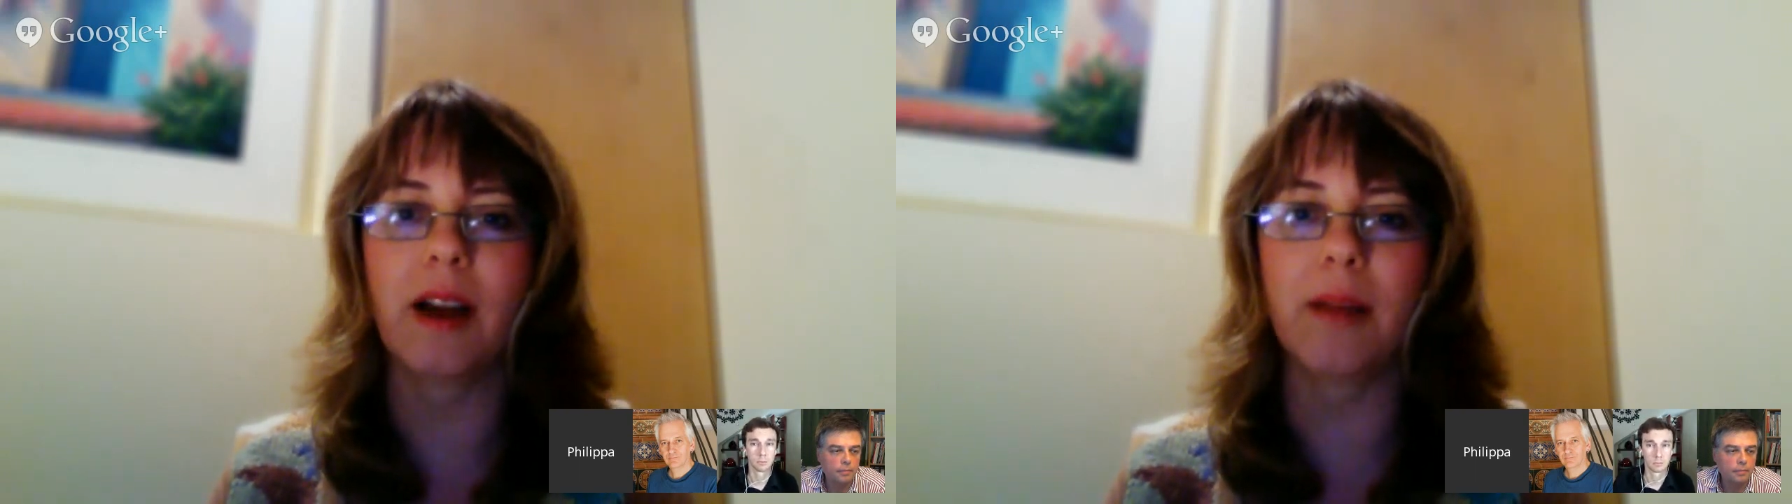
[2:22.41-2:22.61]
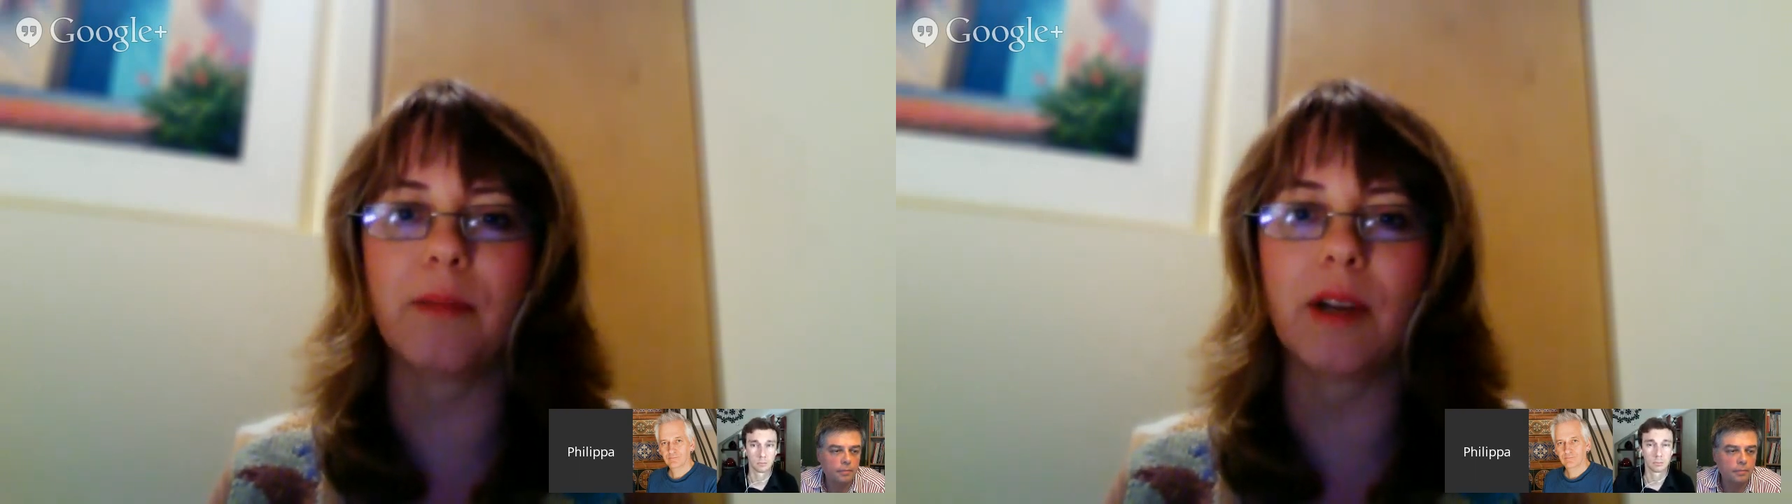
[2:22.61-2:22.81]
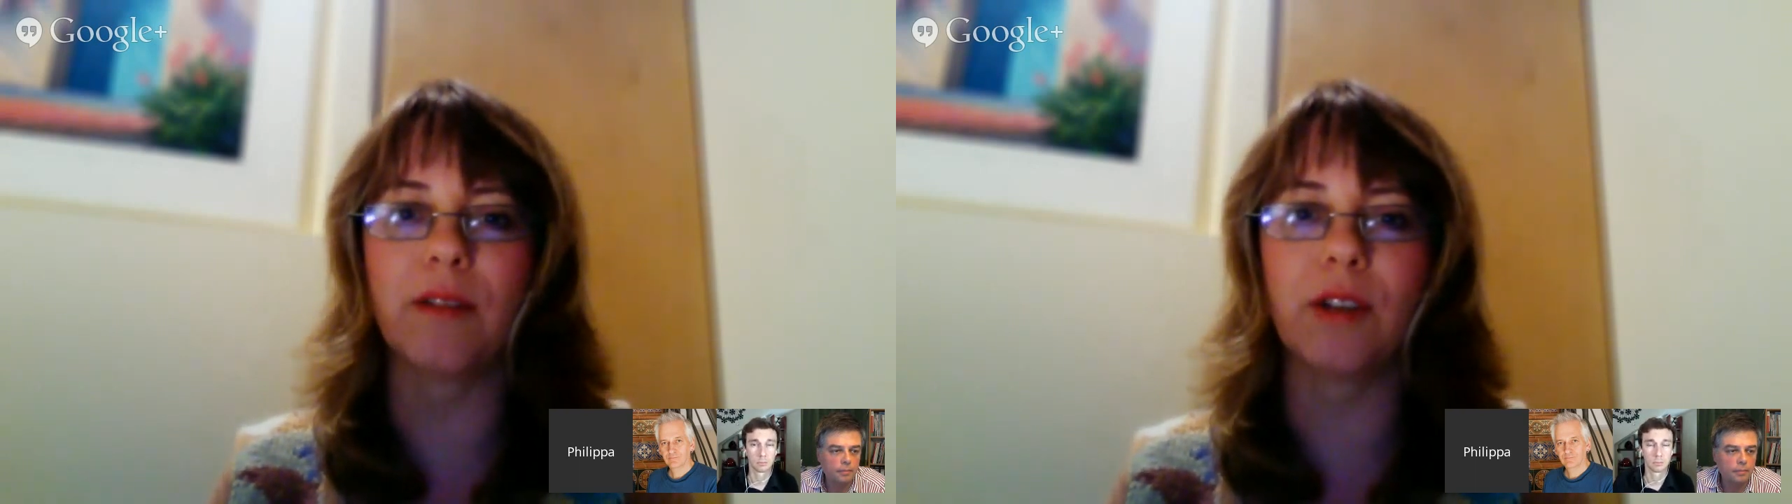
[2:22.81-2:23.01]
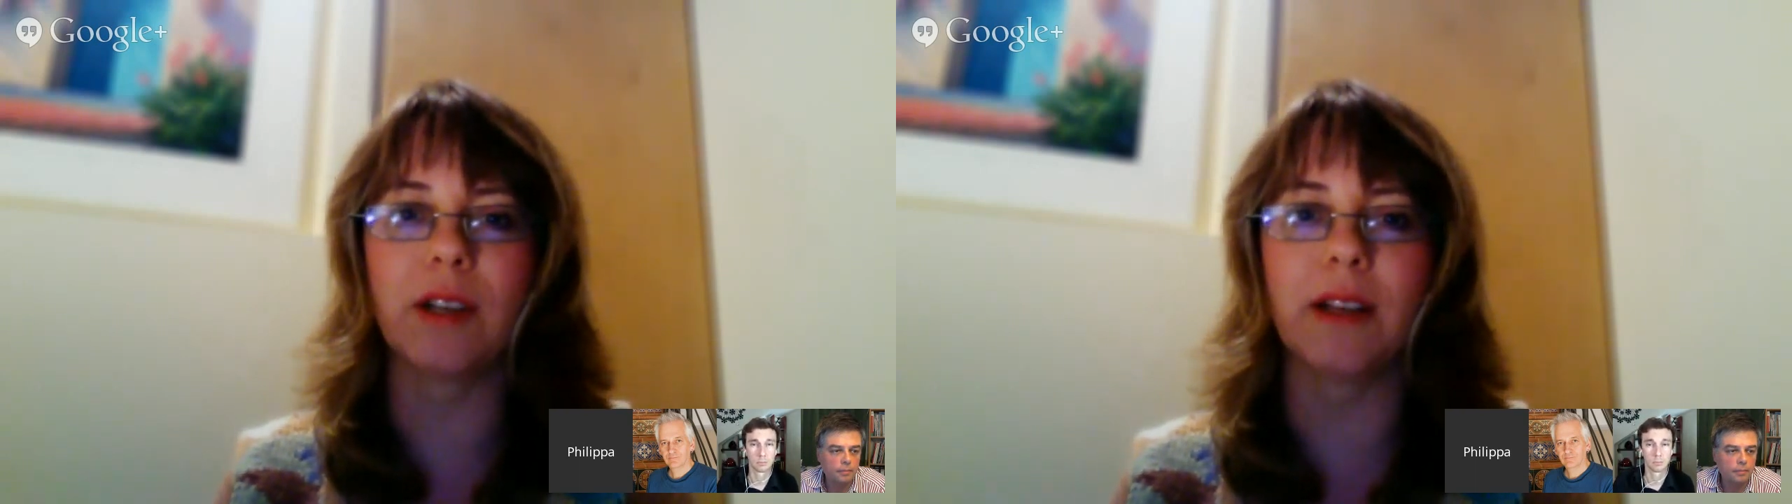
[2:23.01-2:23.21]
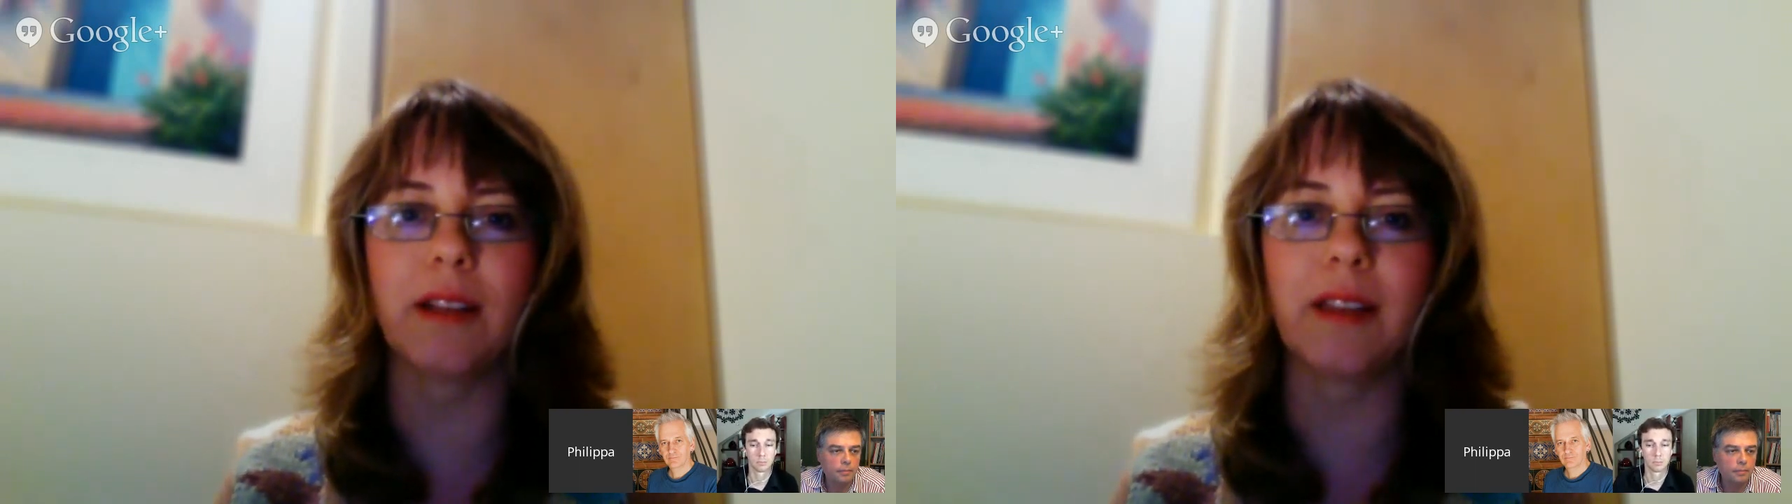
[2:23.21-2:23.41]
I'm kind of
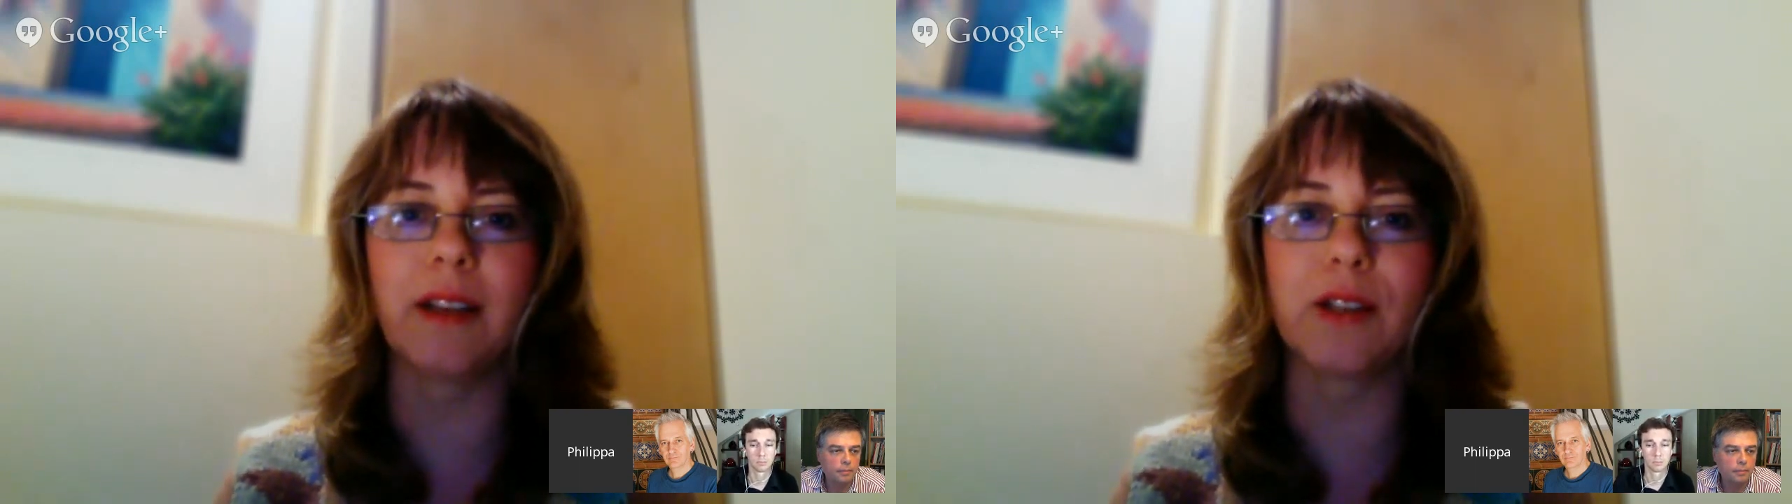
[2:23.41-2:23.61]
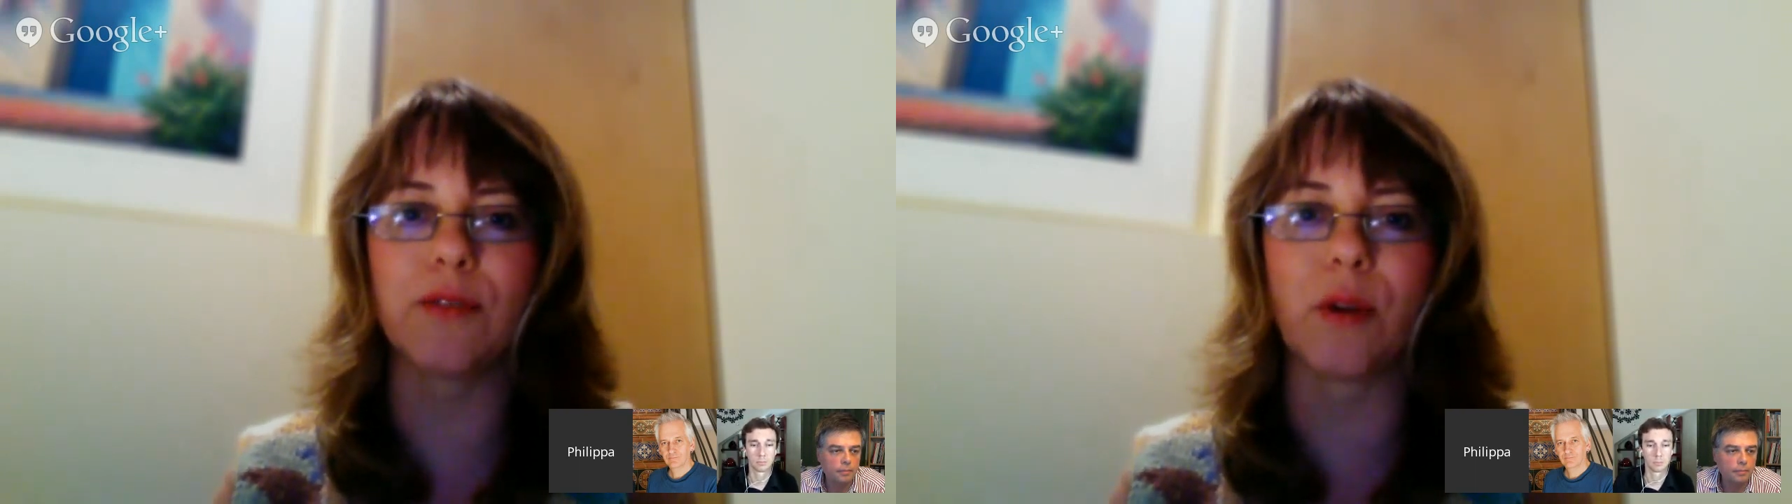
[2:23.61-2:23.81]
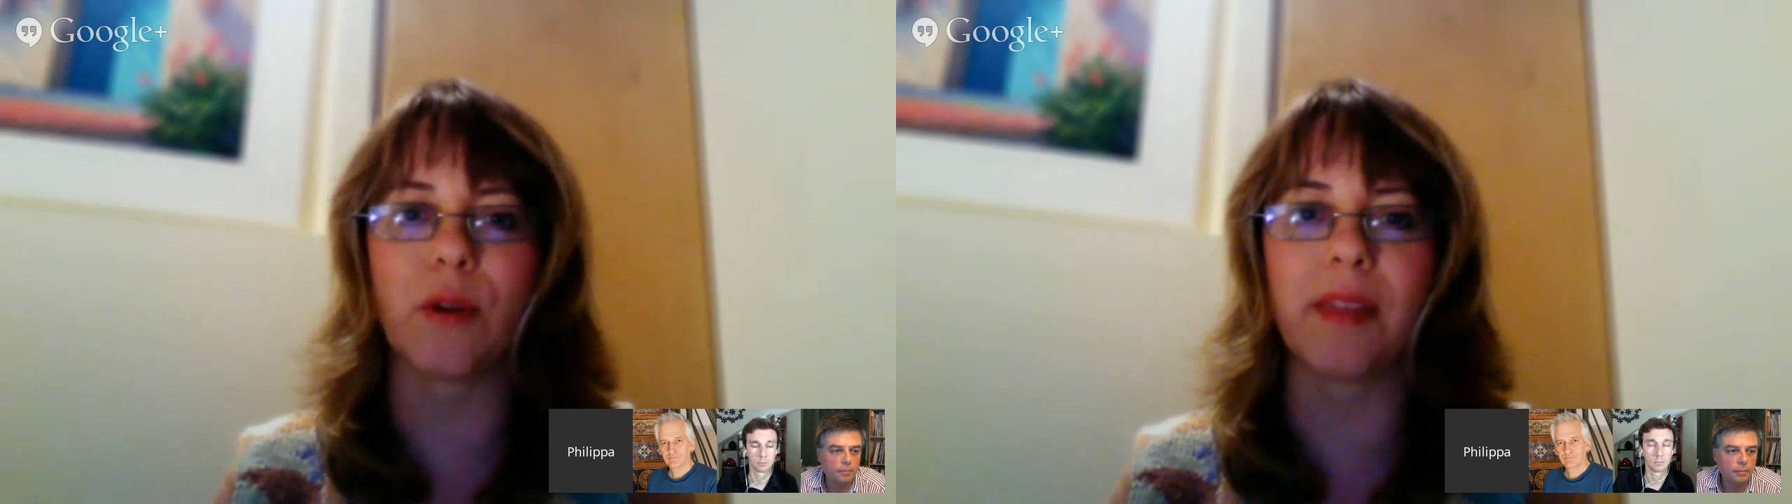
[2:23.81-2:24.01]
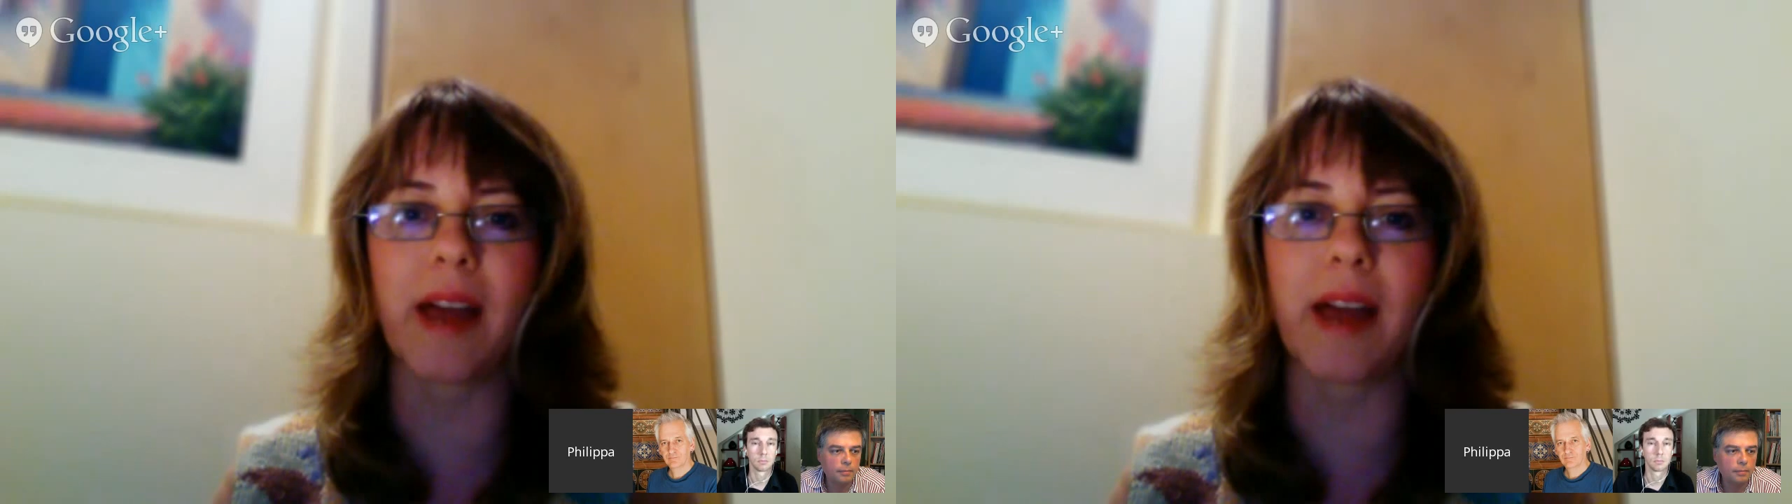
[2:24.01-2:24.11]
looking at things from